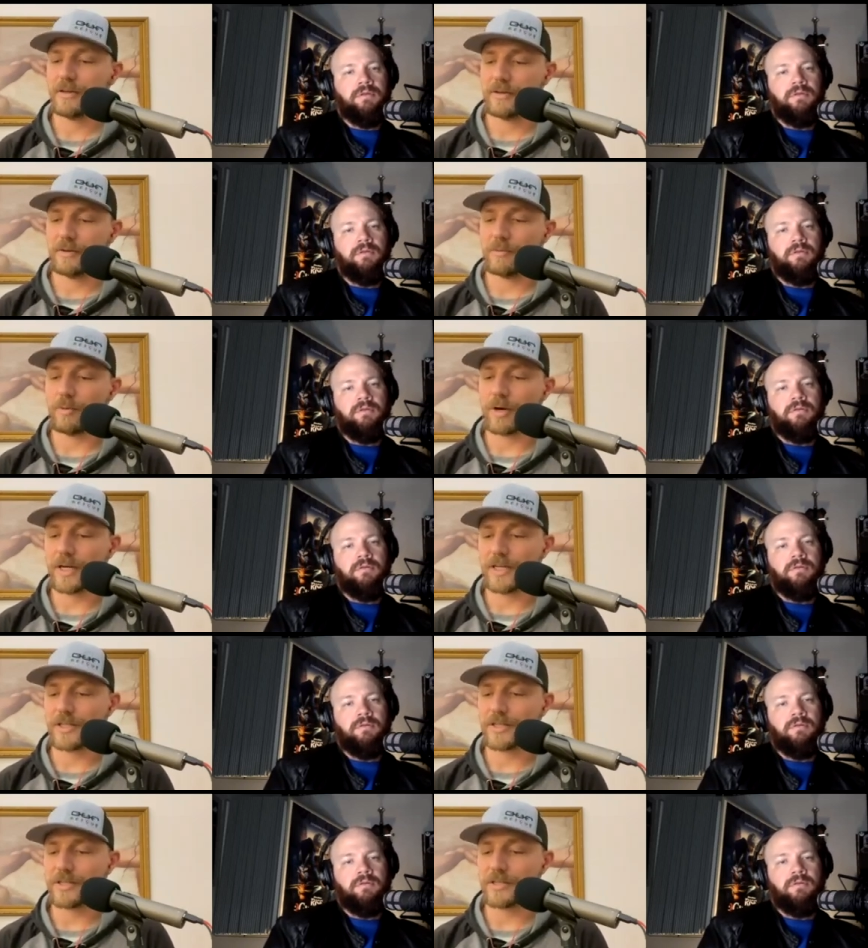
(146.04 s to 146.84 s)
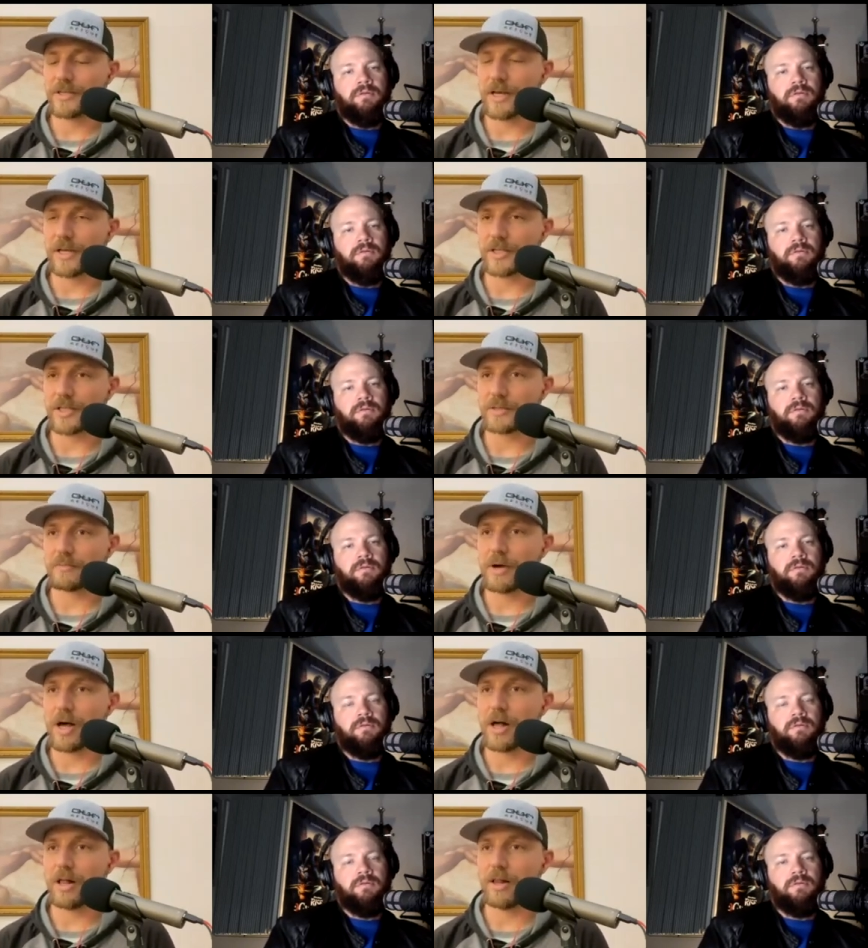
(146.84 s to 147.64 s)
Speaker 1: was a
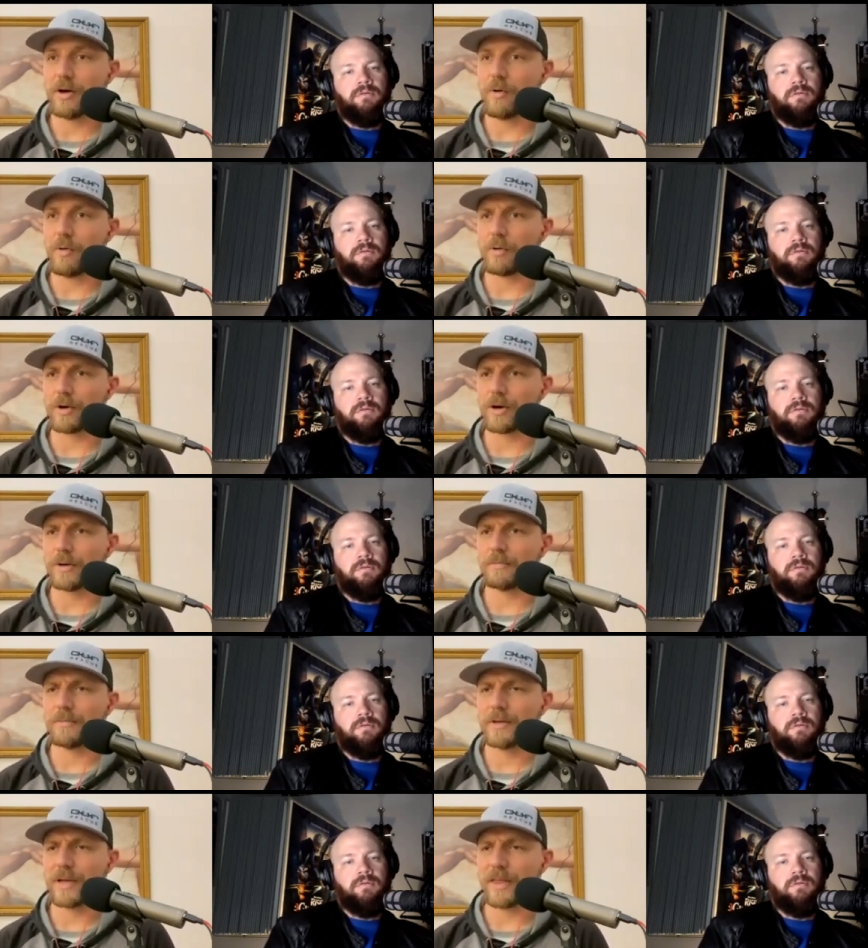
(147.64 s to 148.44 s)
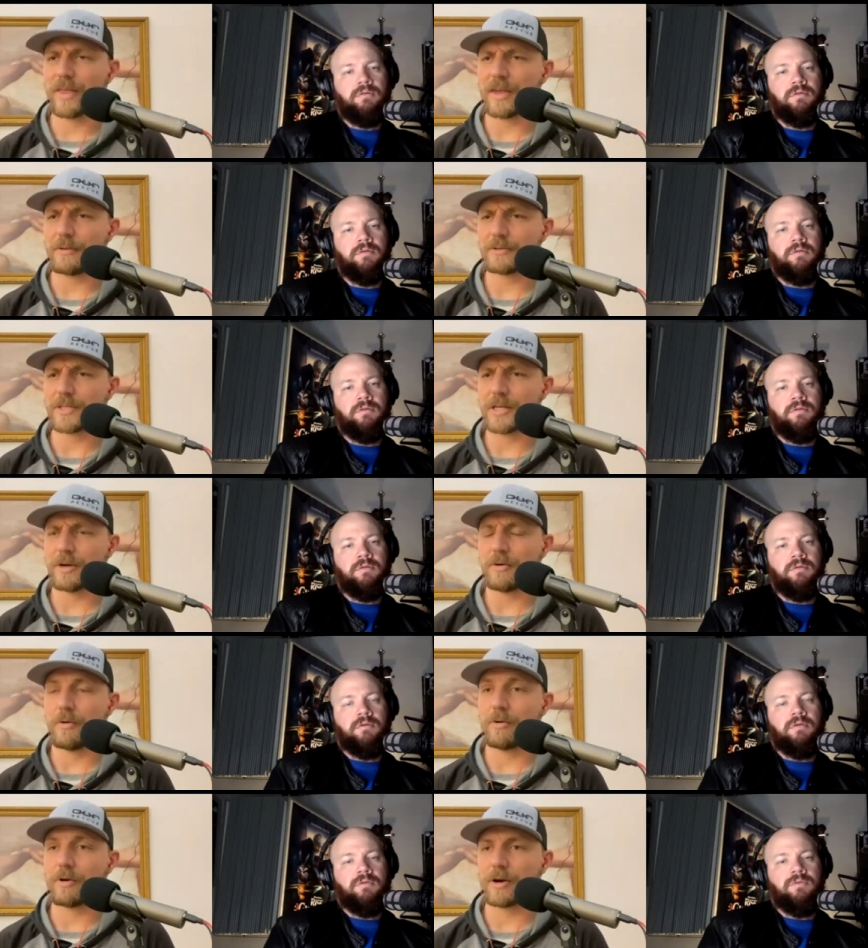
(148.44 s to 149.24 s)
small Orem. I think it was an
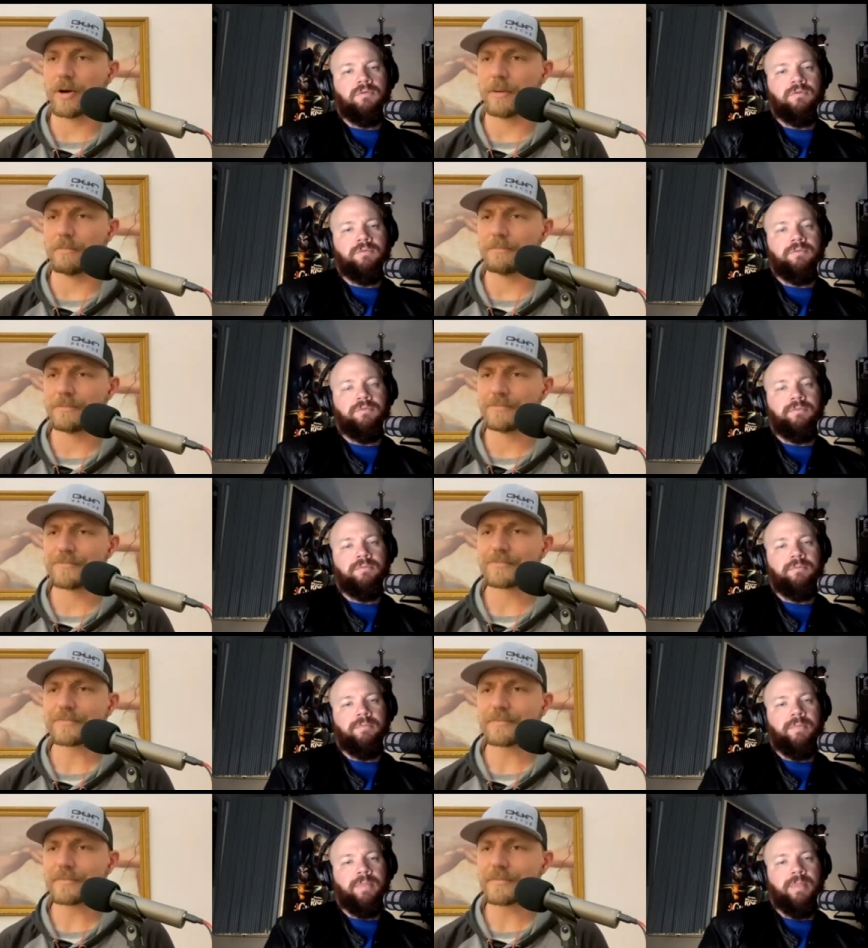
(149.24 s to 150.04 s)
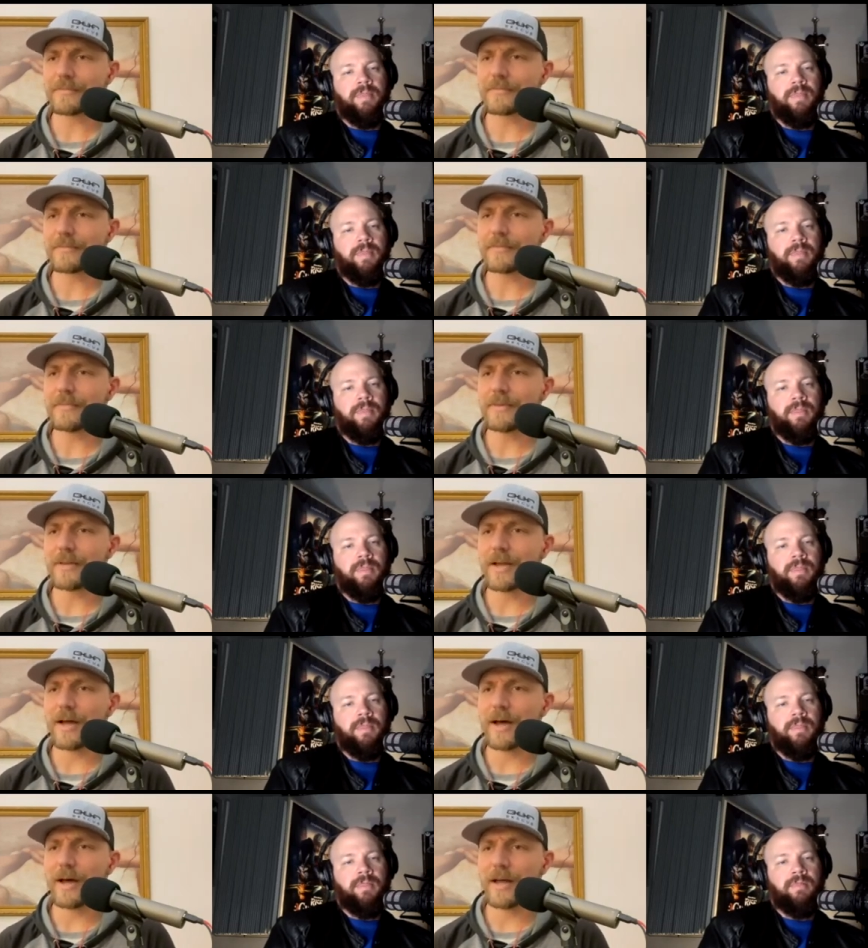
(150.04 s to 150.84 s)
Orem
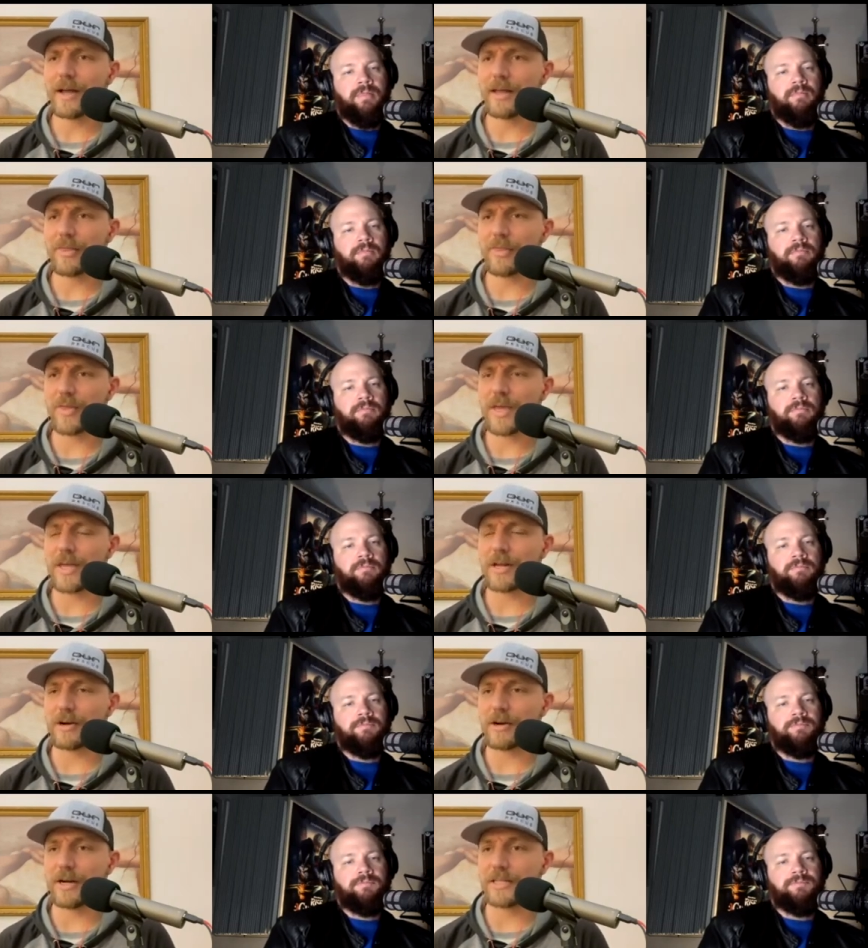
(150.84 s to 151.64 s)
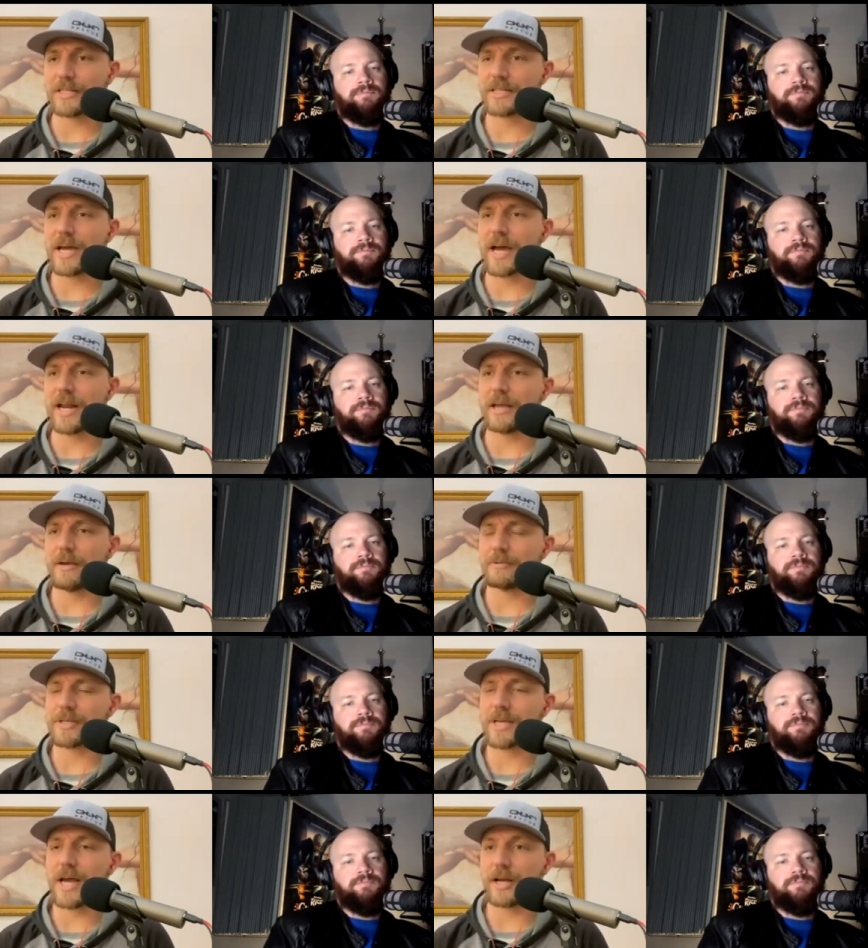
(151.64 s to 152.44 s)
uh, theater, and it's kind of it
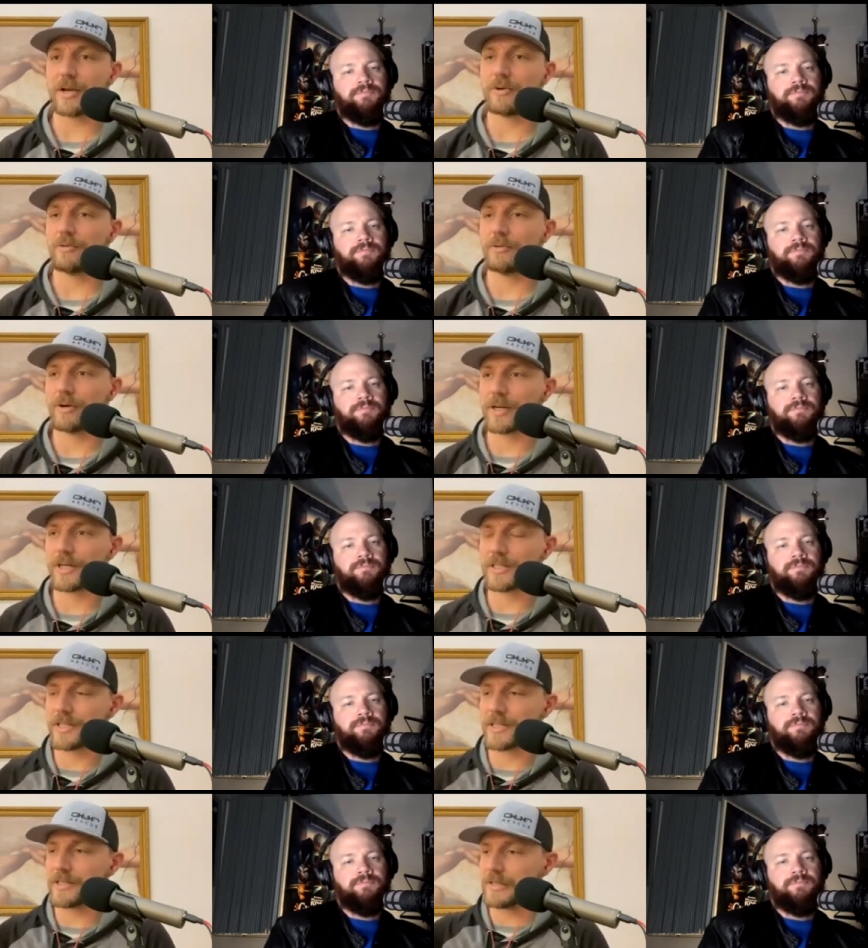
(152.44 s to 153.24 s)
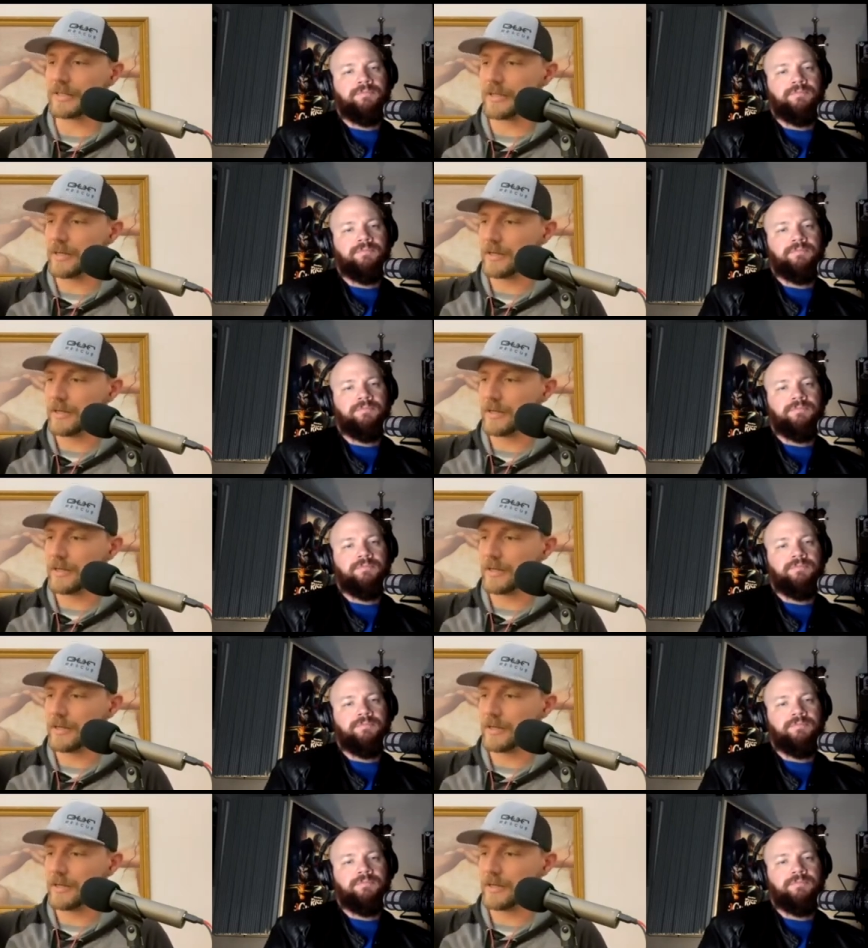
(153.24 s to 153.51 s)
was kind of cool because it's